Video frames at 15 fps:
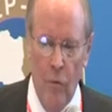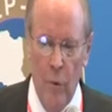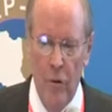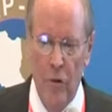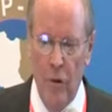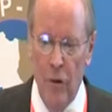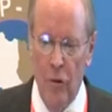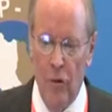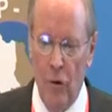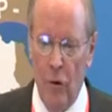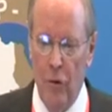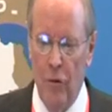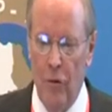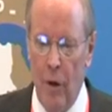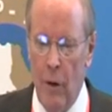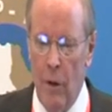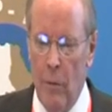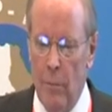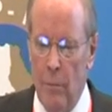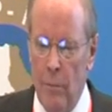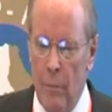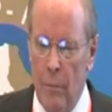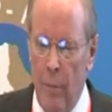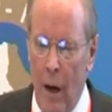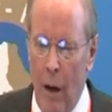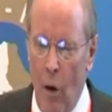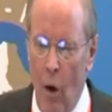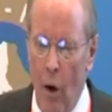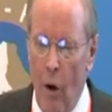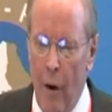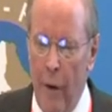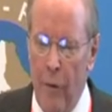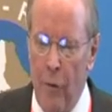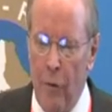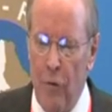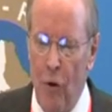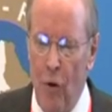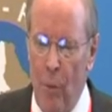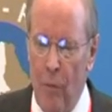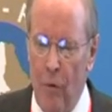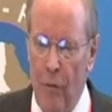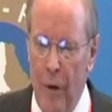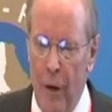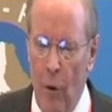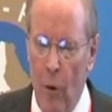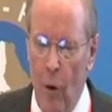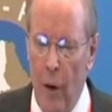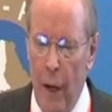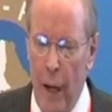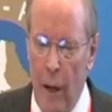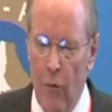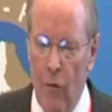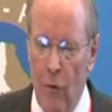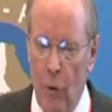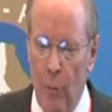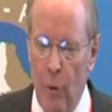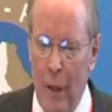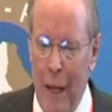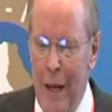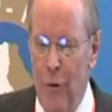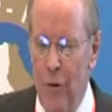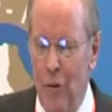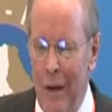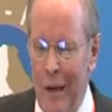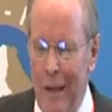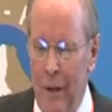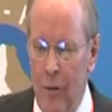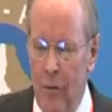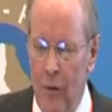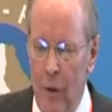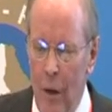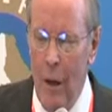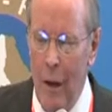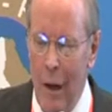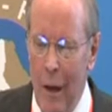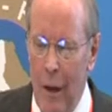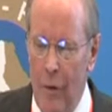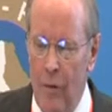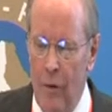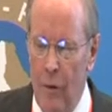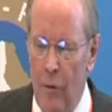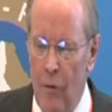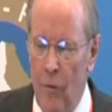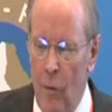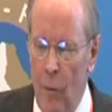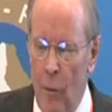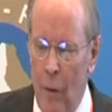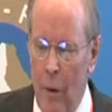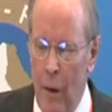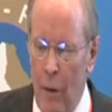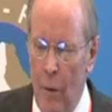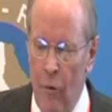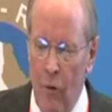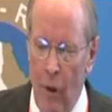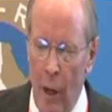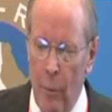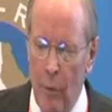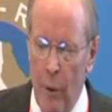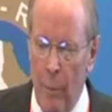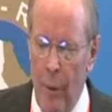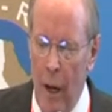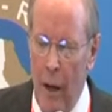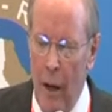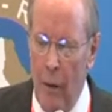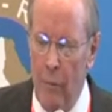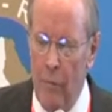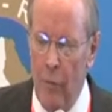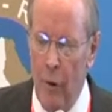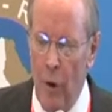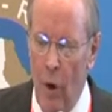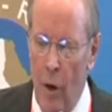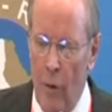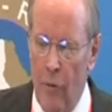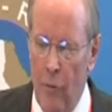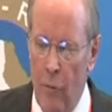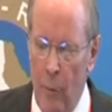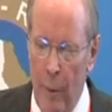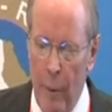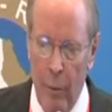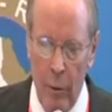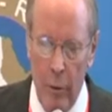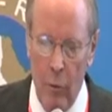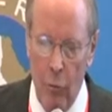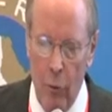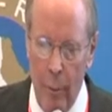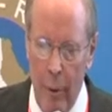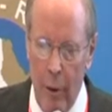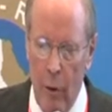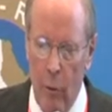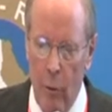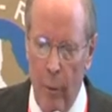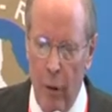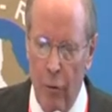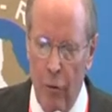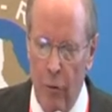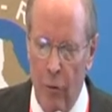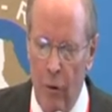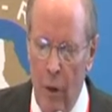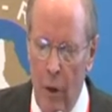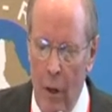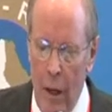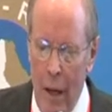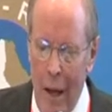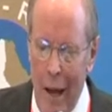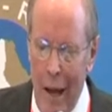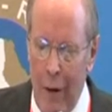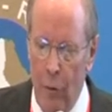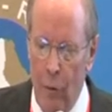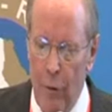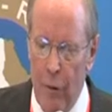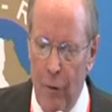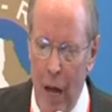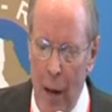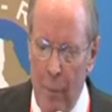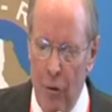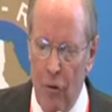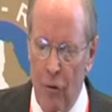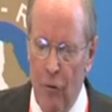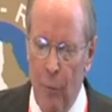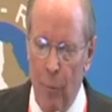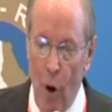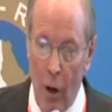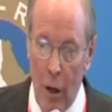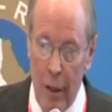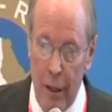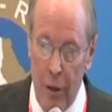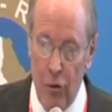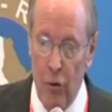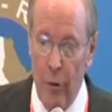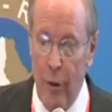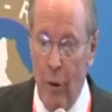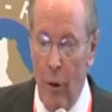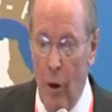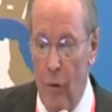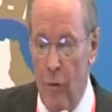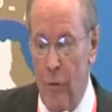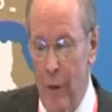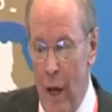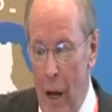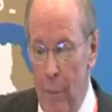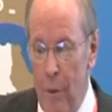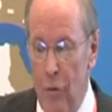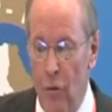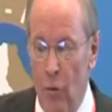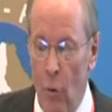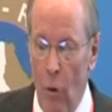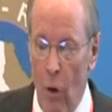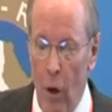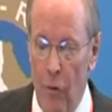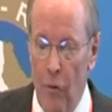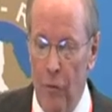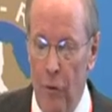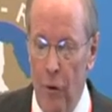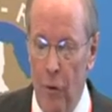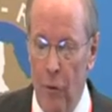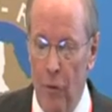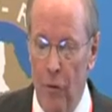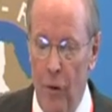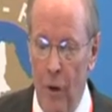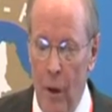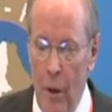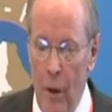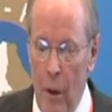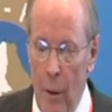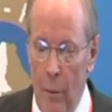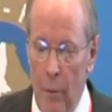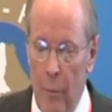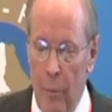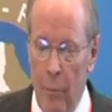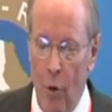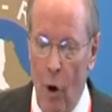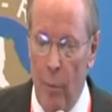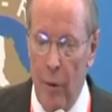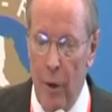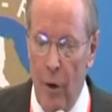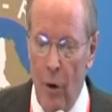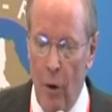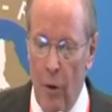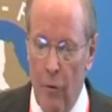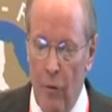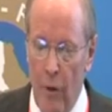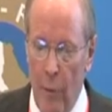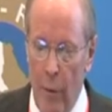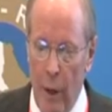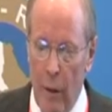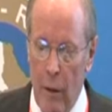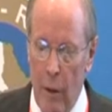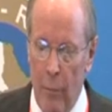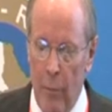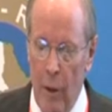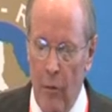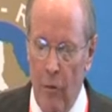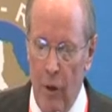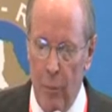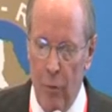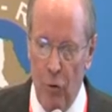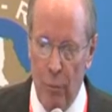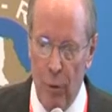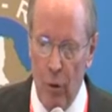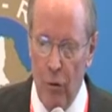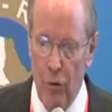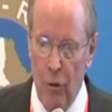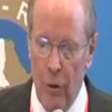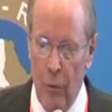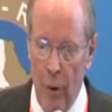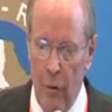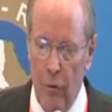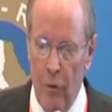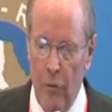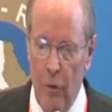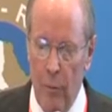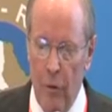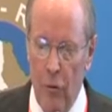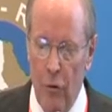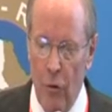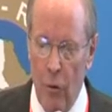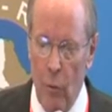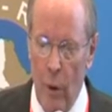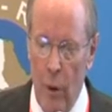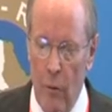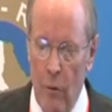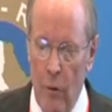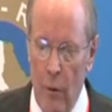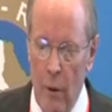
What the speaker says: which the assured shall, by law or under the terms of any oil and gas thermal energy lease license, or is liable to pay for the cost of remedial measures, and or the damages for bodily injury or loss of damage or loss of use, property caused directly by seepage pollution arising from the insured wells.